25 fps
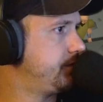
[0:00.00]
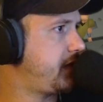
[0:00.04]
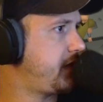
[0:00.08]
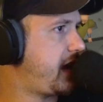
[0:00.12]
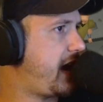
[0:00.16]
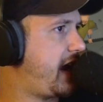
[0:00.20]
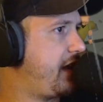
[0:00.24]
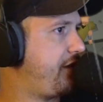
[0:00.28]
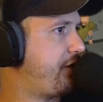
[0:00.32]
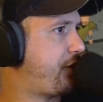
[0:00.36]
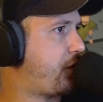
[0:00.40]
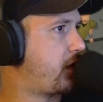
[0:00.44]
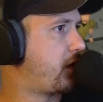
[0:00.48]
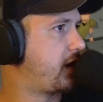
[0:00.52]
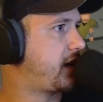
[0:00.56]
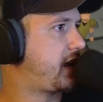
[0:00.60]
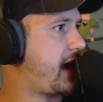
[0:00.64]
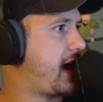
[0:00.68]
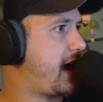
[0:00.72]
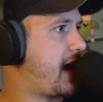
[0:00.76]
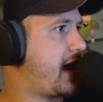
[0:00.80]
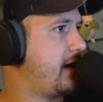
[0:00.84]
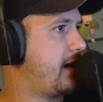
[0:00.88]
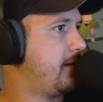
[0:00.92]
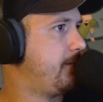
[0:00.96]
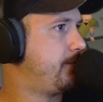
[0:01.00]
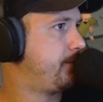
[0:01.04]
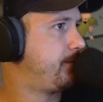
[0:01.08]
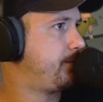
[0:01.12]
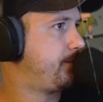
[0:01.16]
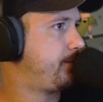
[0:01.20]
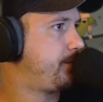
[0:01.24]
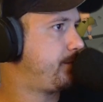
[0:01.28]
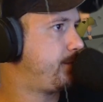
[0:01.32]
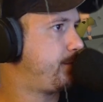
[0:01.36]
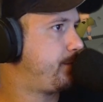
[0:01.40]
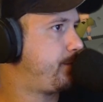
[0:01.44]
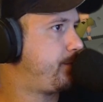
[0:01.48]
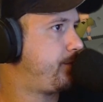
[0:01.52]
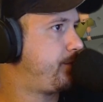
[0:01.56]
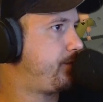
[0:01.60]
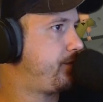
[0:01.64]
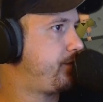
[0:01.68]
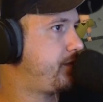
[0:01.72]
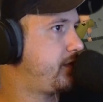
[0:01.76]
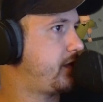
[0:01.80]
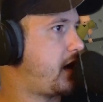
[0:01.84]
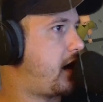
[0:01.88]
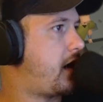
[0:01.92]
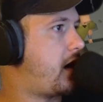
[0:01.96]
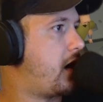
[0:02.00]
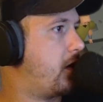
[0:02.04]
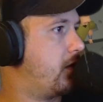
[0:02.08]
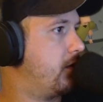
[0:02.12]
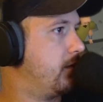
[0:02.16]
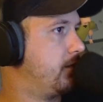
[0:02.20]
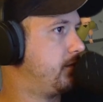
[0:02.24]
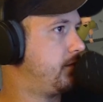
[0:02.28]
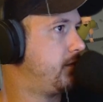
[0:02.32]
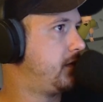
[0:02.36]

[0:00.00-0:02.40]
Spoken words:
84k. Oh,